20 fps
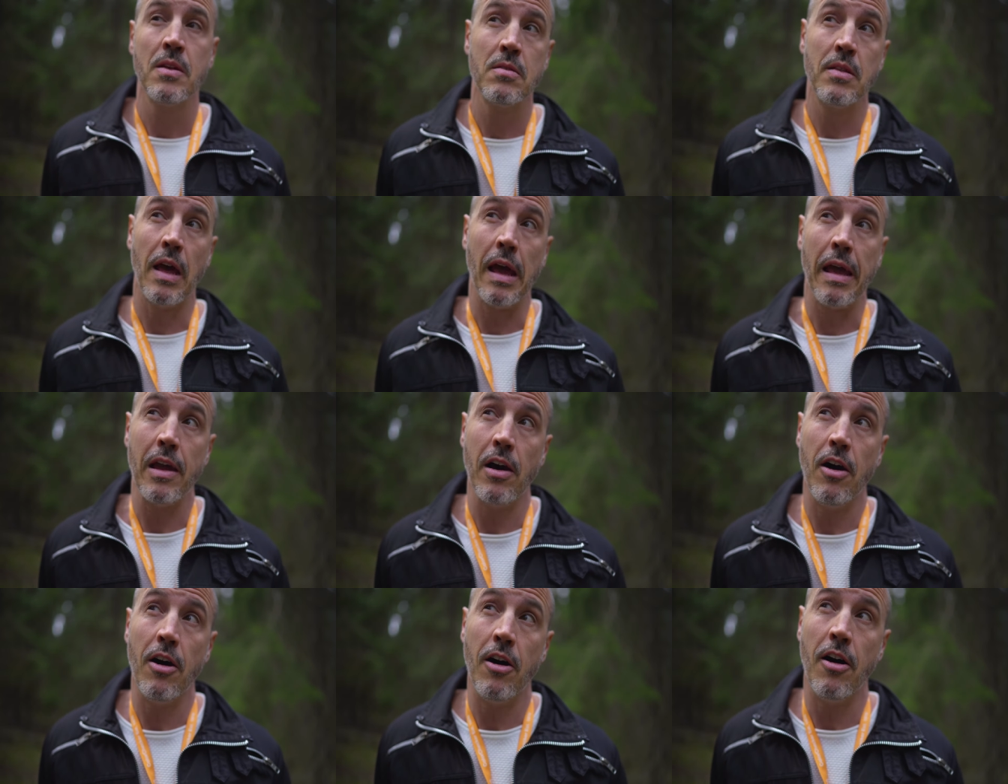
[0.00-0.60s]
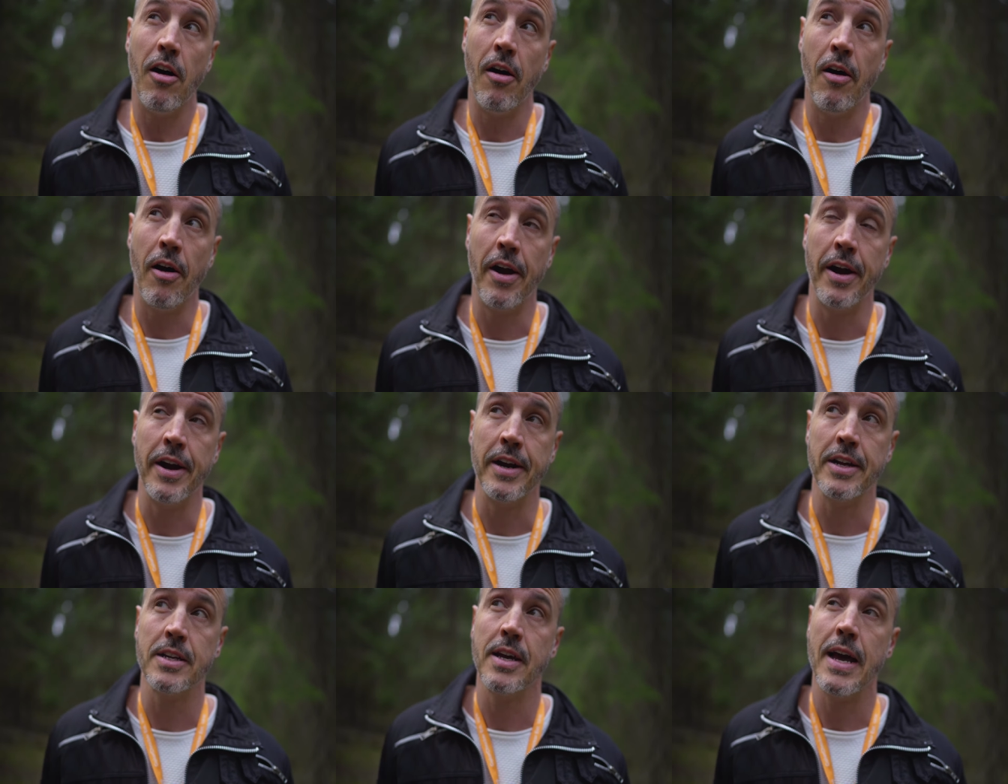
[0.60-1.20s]
they
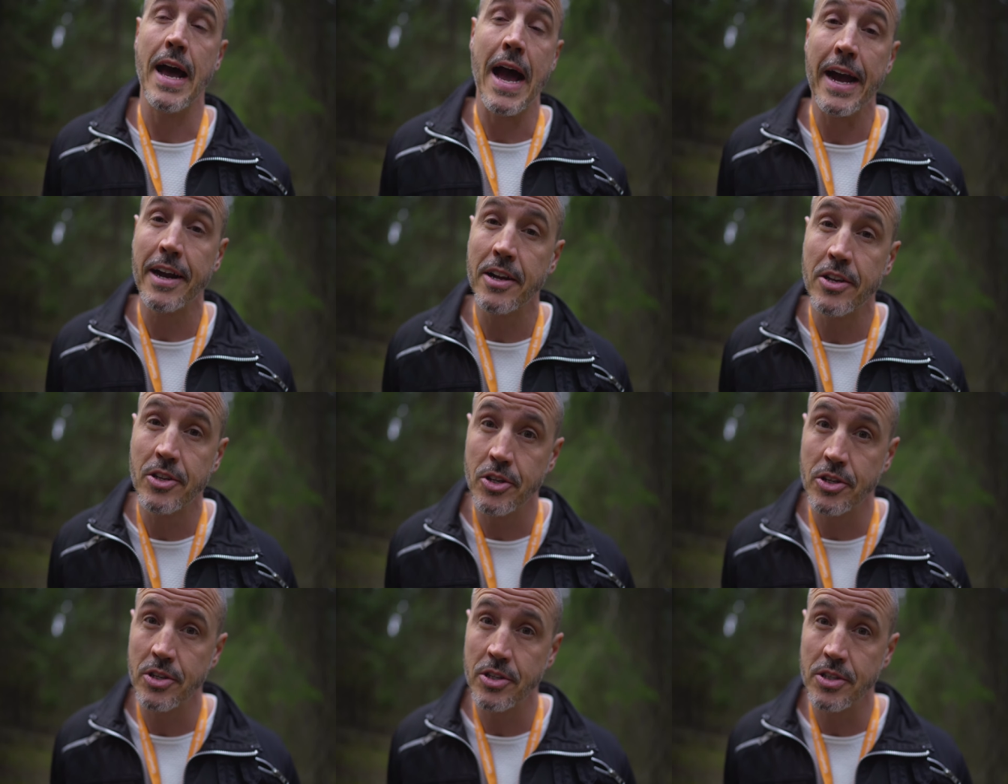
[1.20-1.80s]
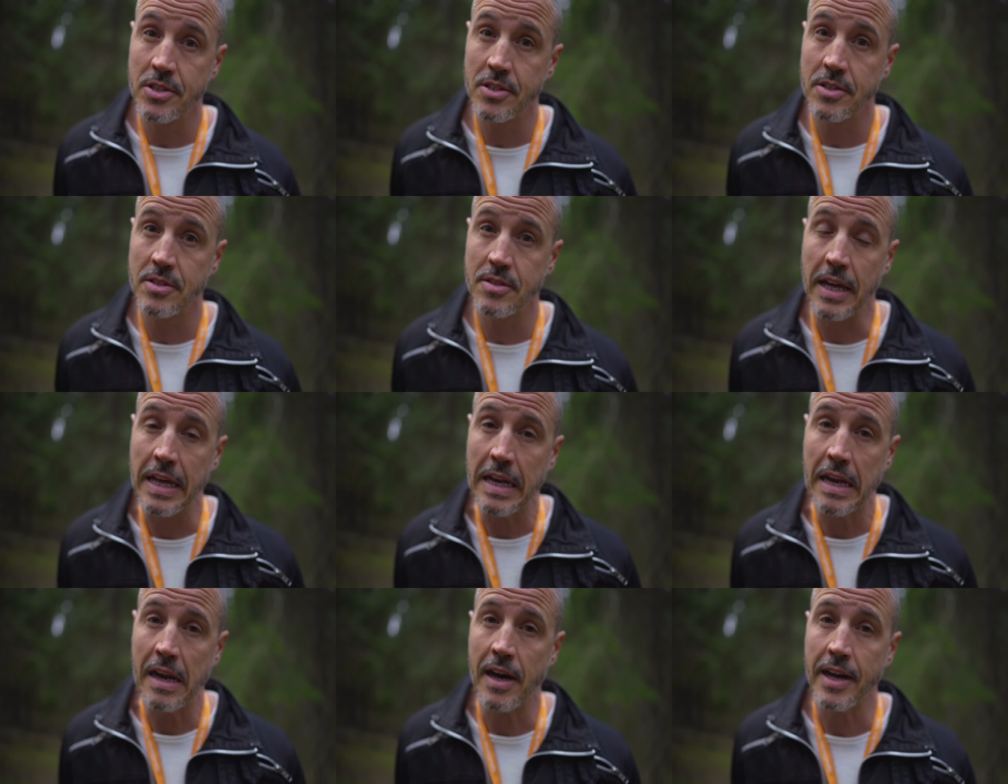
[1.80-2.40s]
are actors,
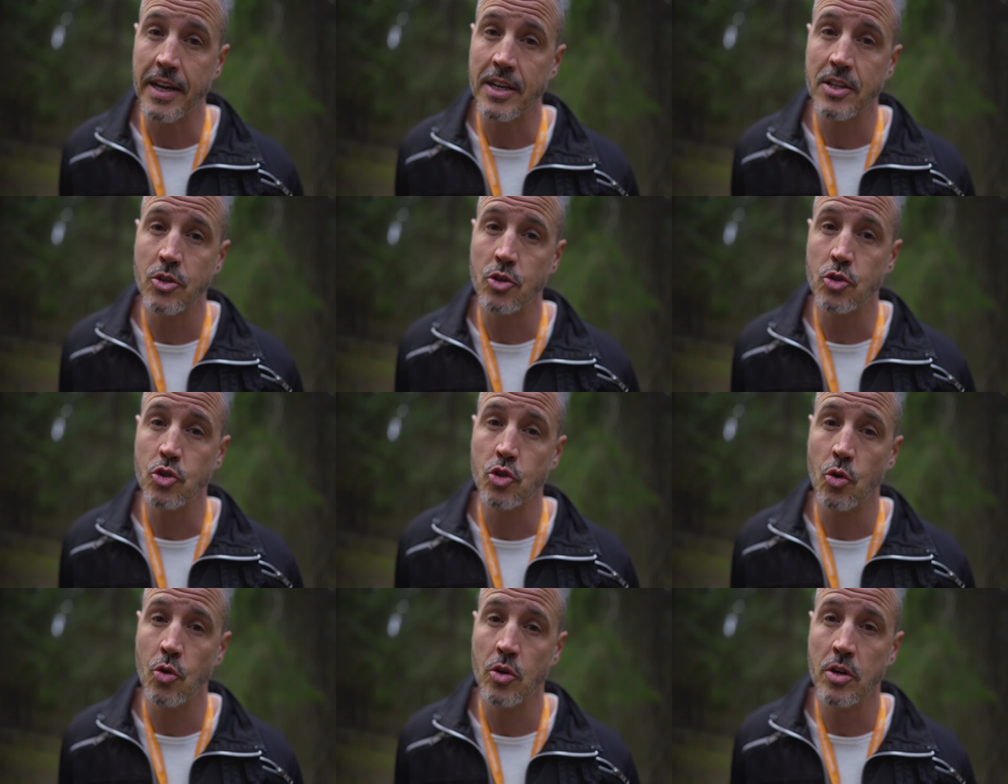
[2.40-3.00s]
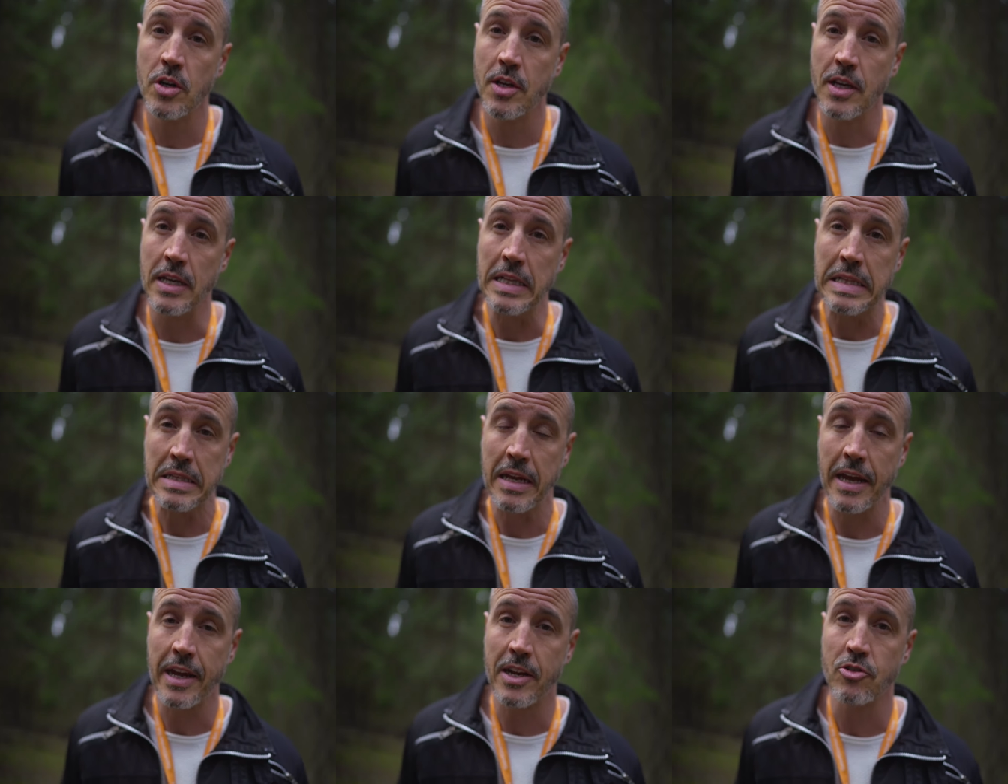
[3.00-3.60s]
they like to talk
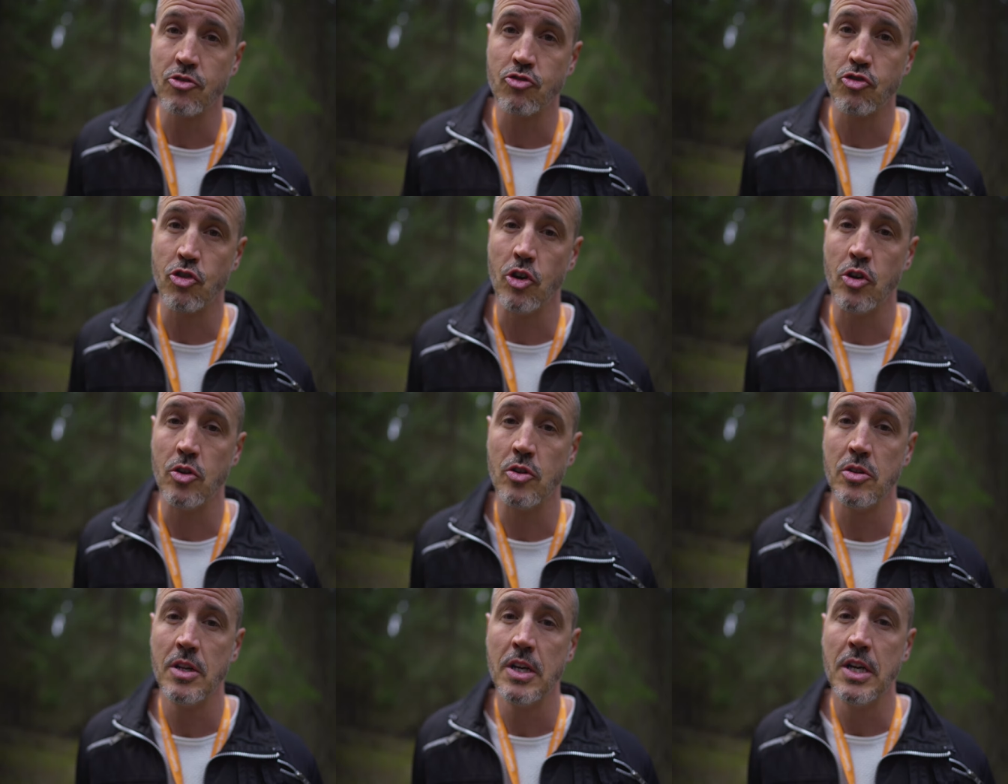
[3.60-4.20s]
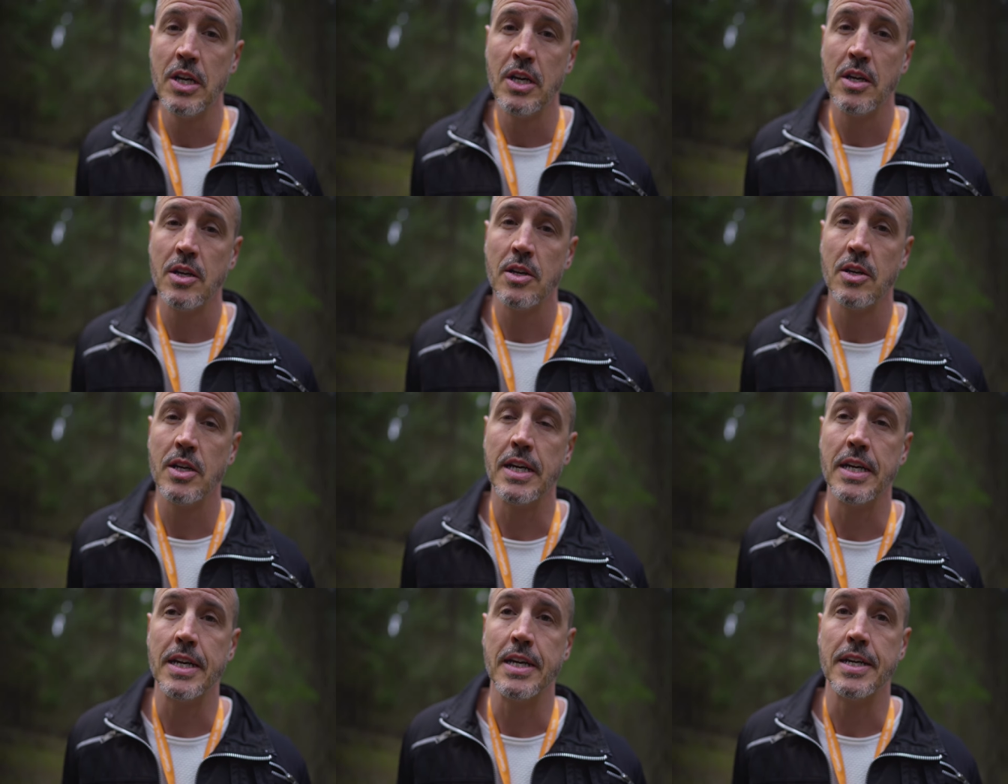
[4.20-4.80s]
and take control
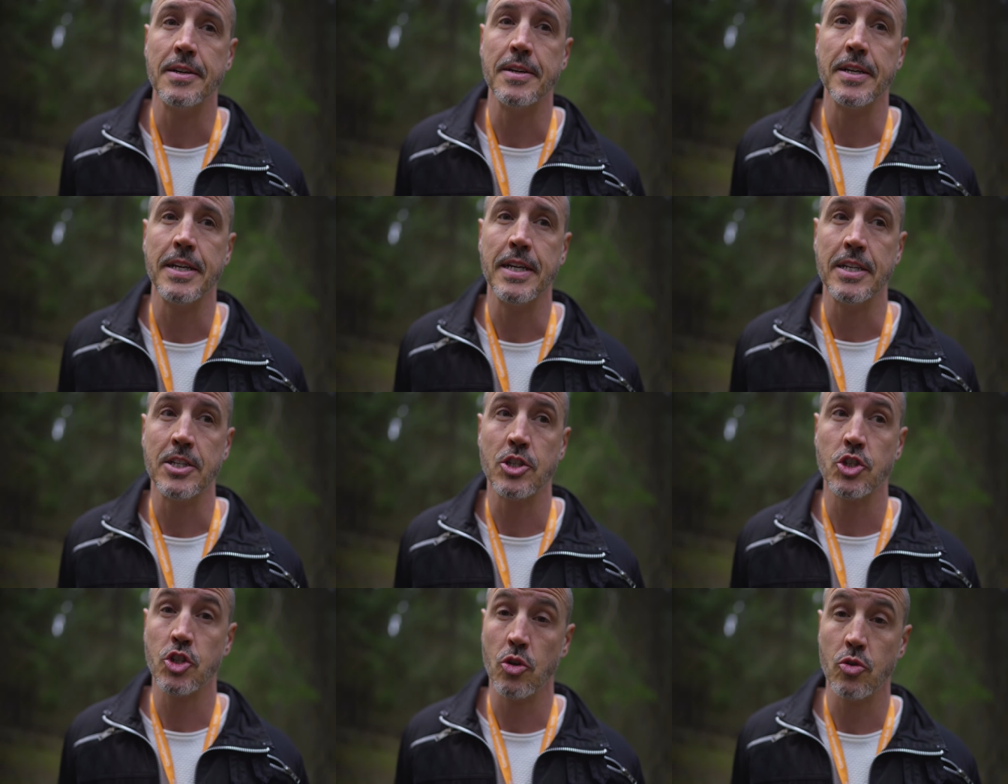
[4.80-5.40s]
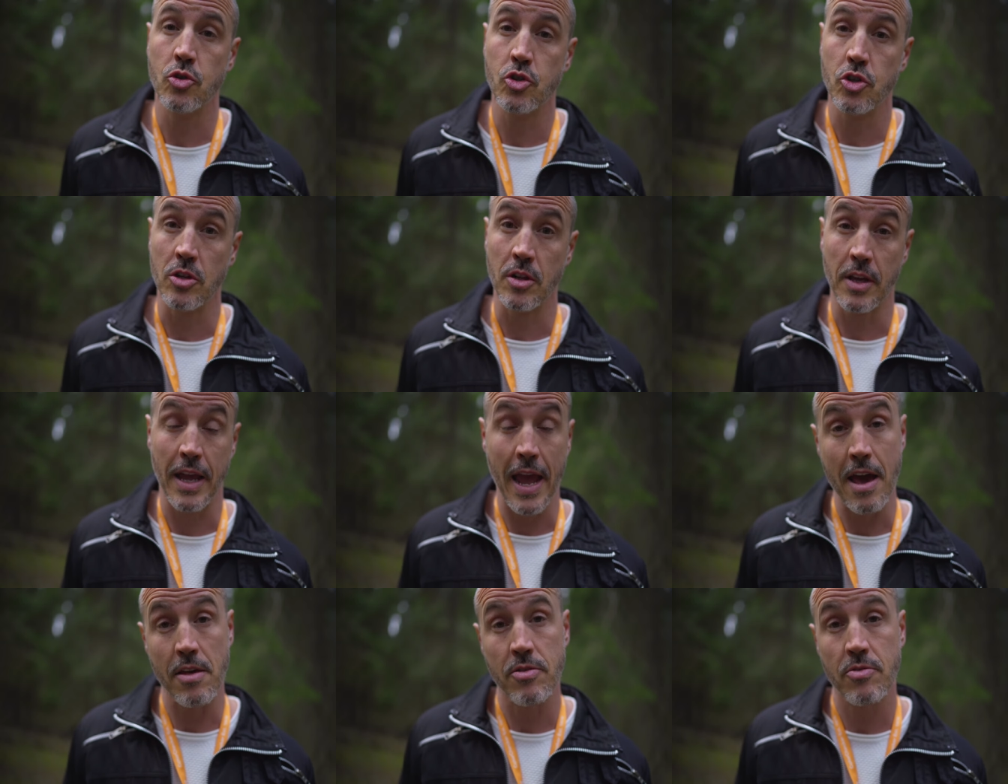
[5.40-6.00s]
Uh, in a social
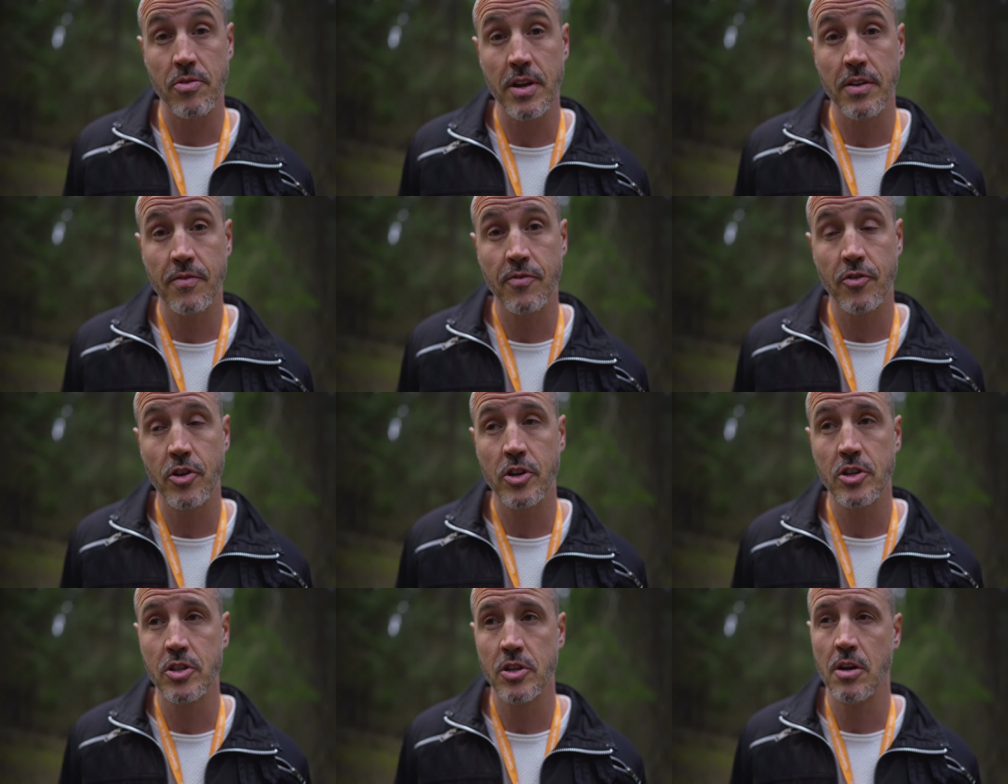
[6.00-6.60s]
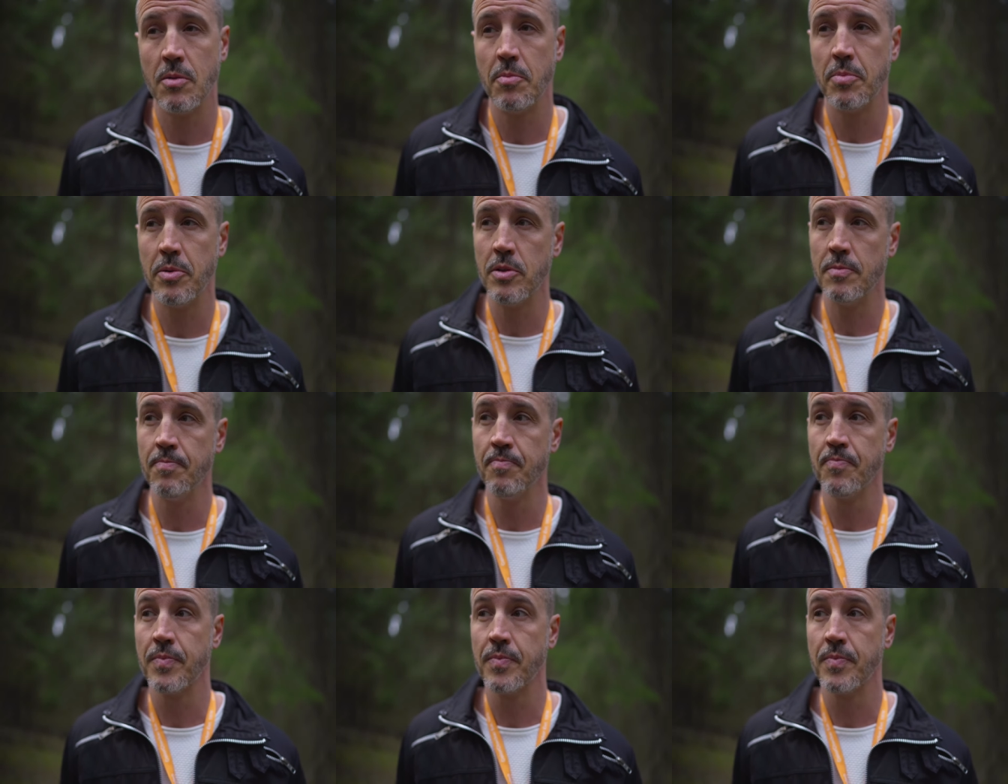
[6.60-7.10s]
gathering, for example.